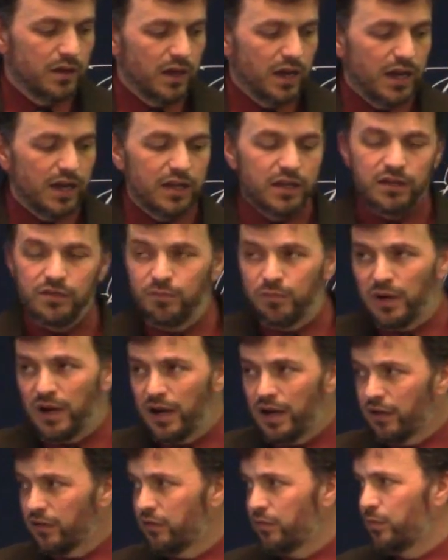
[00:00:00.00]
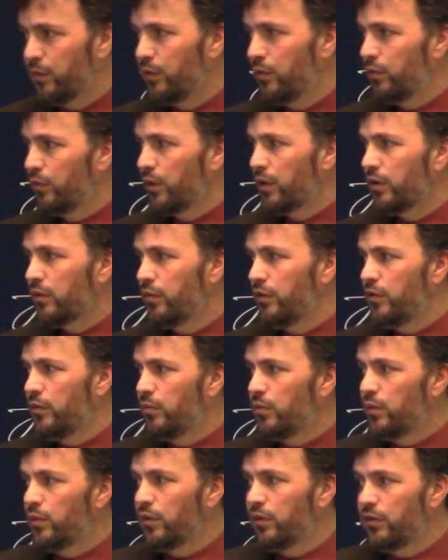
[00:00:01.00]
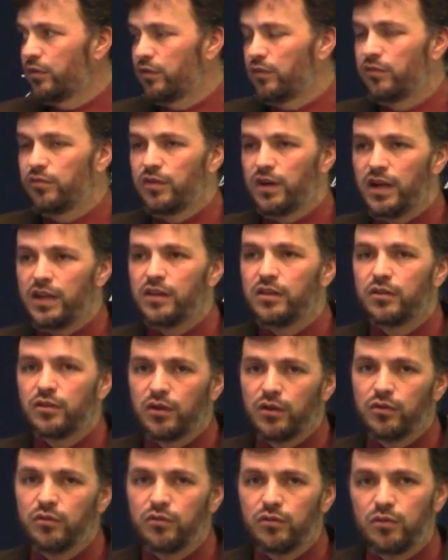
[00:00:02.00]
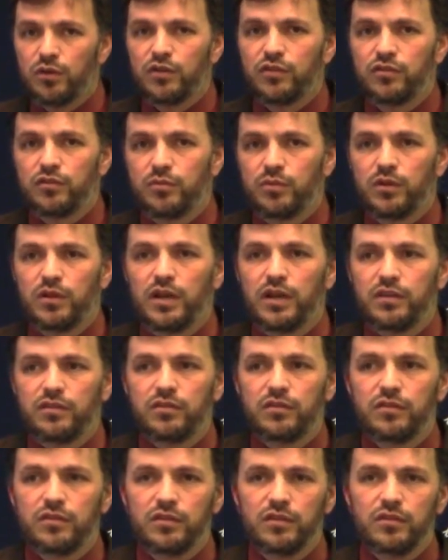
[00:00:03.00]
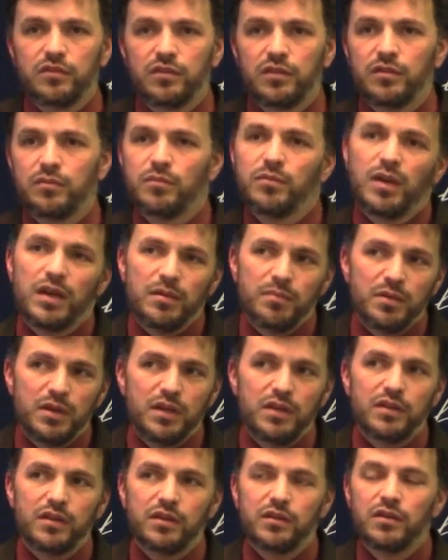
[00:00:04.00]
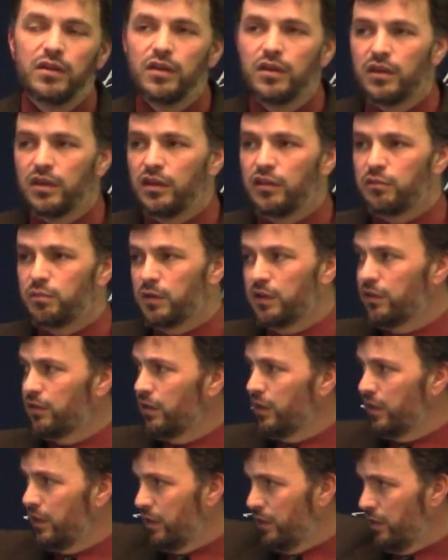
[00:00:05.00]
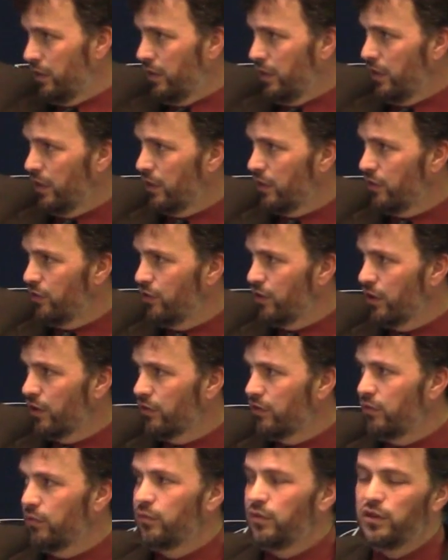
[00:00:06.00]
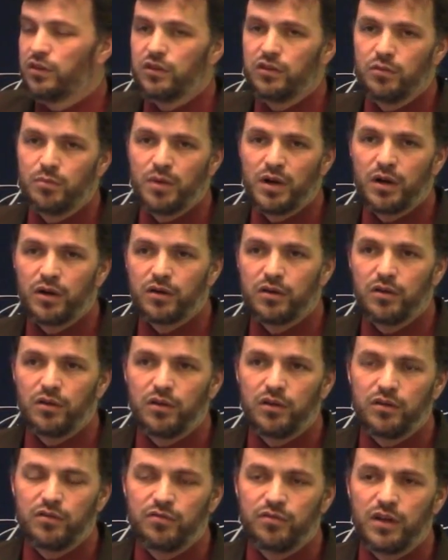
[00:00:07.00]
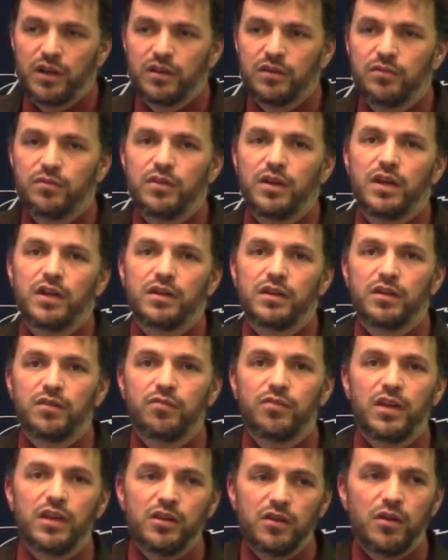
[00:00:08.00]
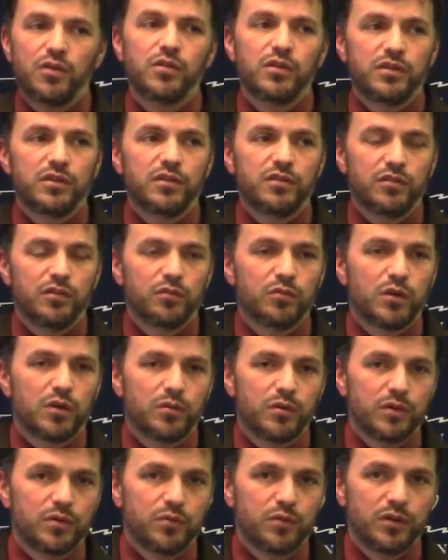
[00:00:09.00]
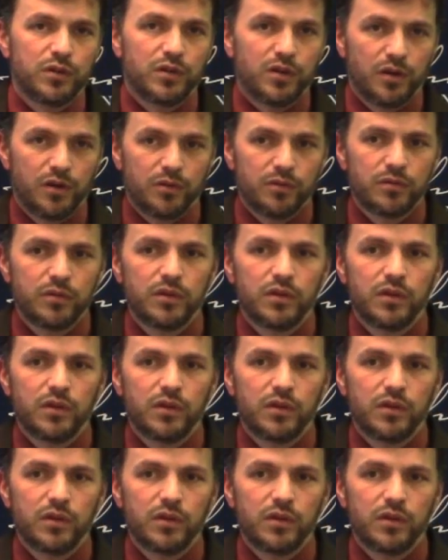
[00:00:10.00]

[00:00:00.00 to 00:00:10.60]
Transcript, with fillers: And if possible, work with the boards to find their own questionable licenses. It may be that, especially in, in conjunction with the numeric goal and effective date, if they know that this is where we're going to go,